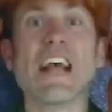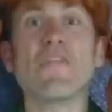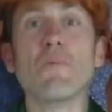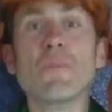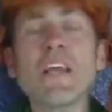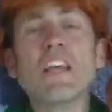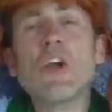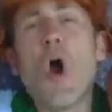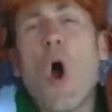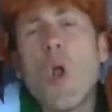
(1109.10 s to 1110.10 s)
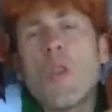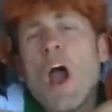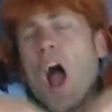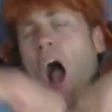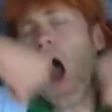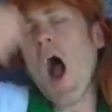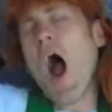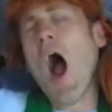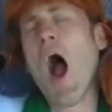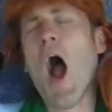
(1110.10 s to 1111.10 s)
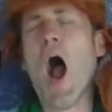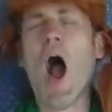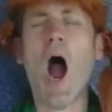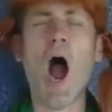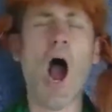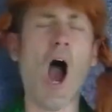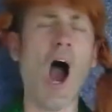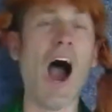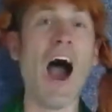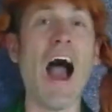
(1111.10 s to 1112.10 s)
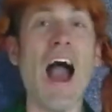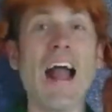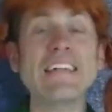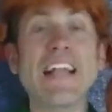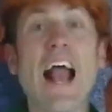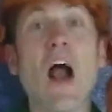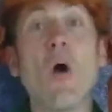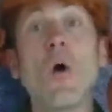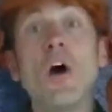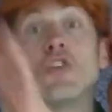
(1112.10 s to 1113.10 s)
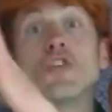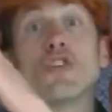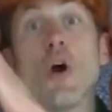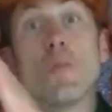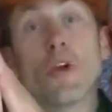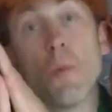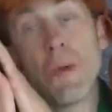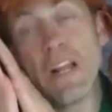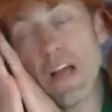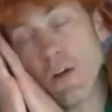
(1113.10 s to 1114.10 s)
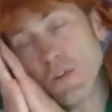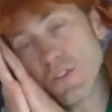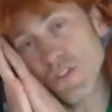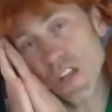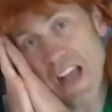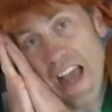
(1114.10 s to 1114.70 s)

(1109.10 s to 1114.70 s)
have a big yawn. Ooh. And now show me your pillows